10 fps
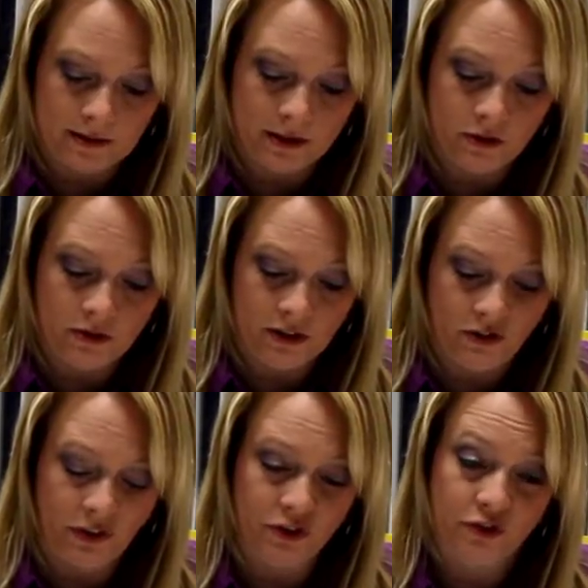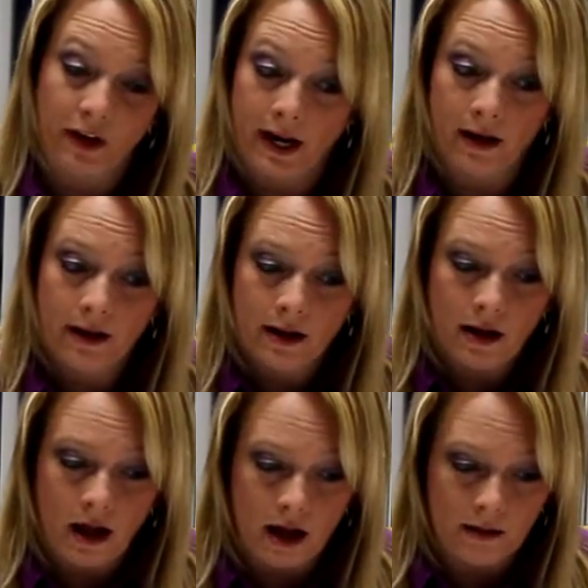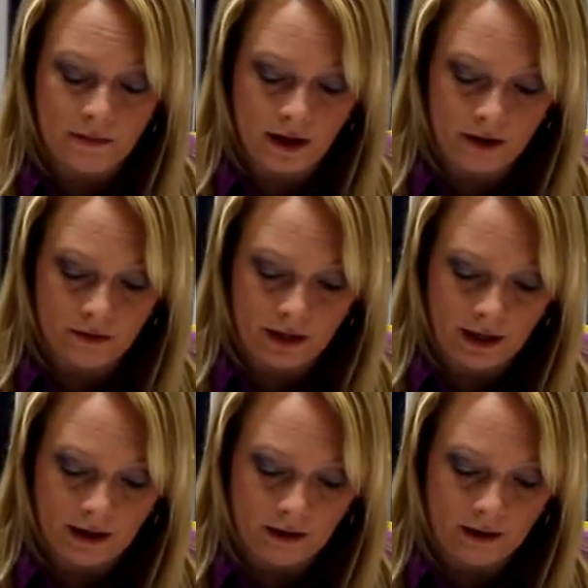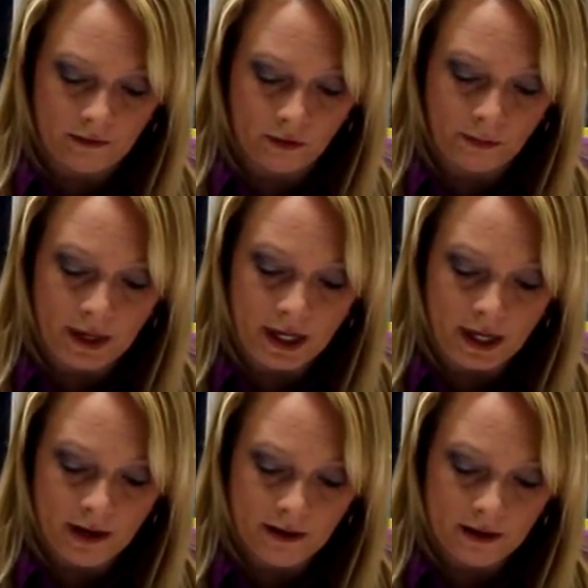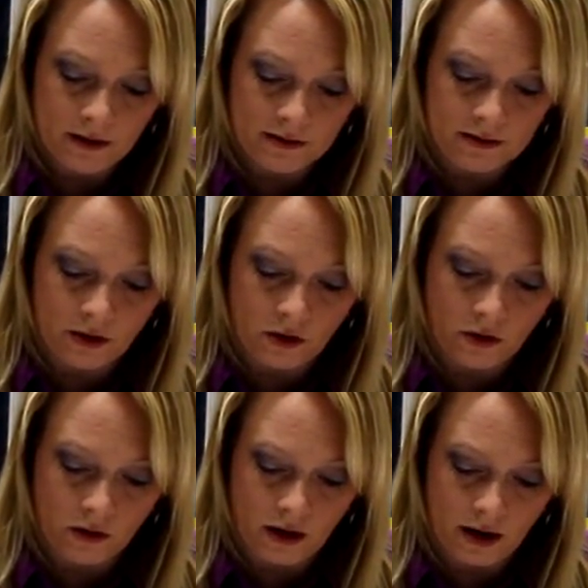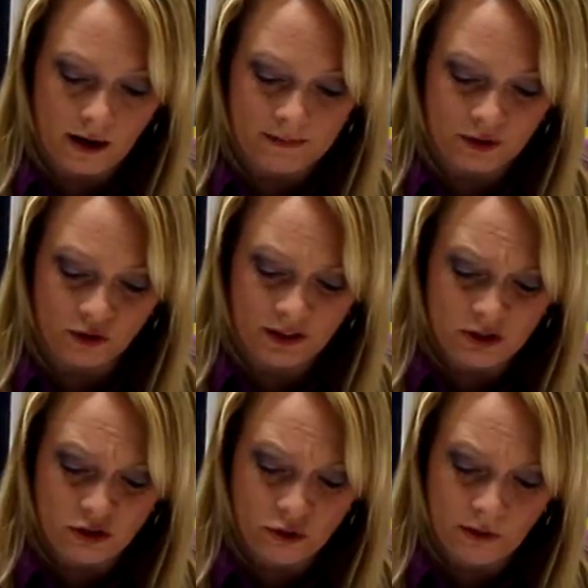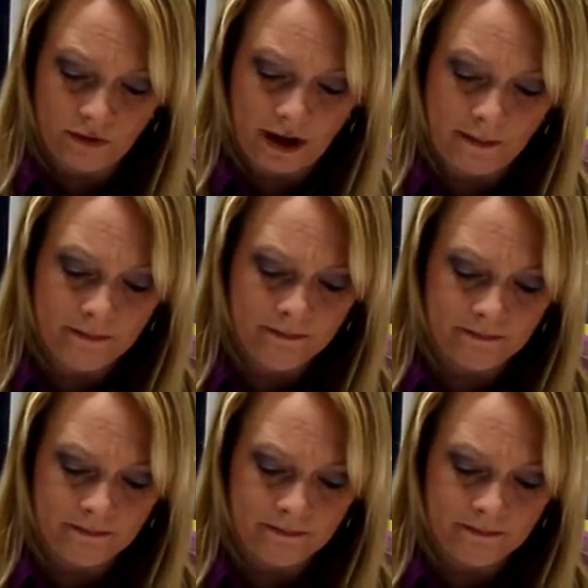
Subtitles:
I do teach first grade. They are reading at a level P, so there's only 2 of them.